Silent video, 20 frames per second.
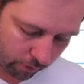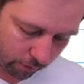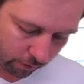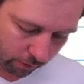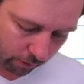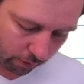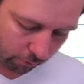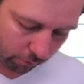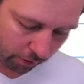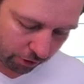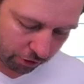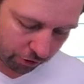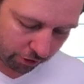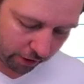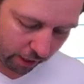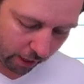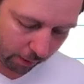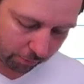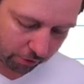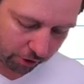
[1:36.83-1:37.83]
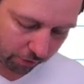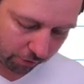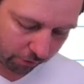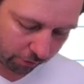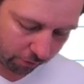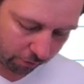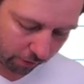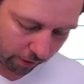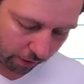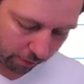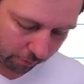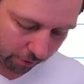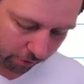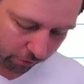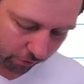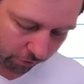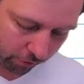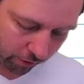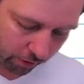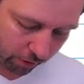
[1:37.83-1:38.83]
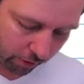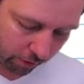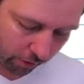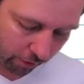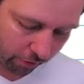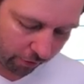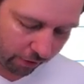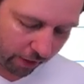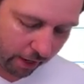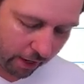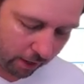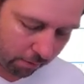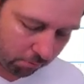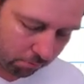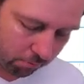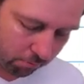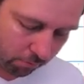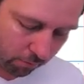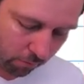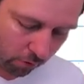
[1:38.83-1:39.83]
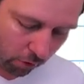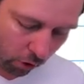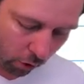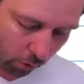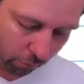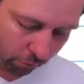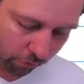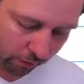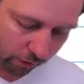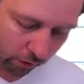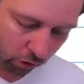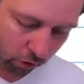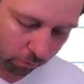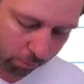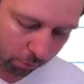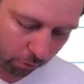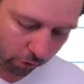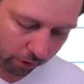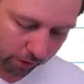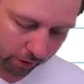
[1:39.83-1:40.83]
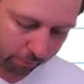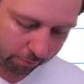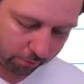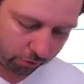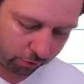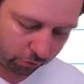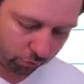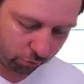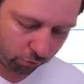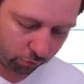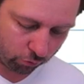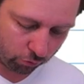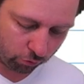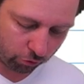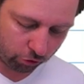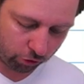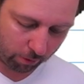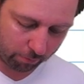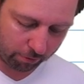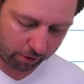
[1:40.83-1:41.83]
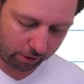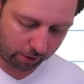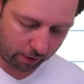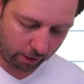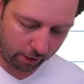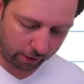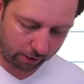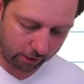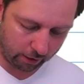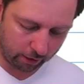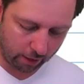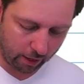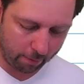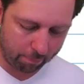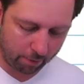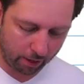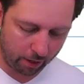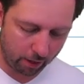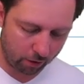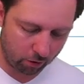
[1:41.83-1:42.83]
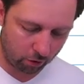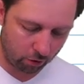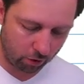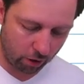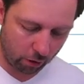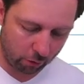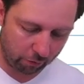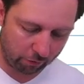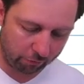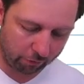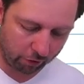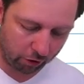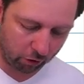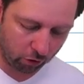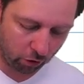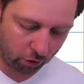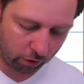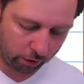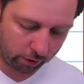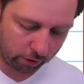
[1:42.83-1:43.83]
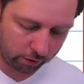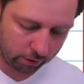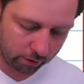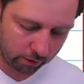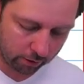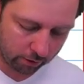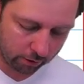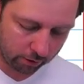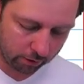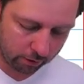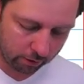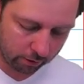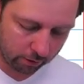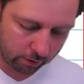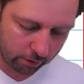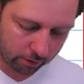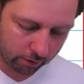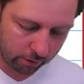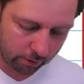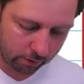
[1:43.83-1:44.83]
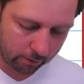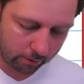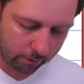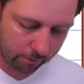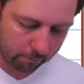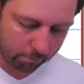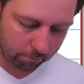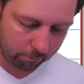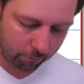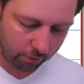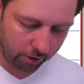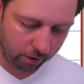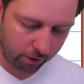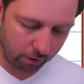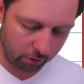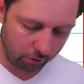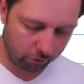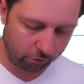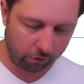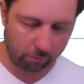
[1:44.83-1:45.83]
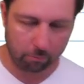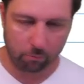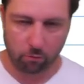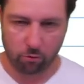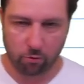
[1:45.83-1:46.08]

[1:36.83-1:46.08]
in which you capture the requirements, they hopefully all point up to something like an epic or however you call it, you know, some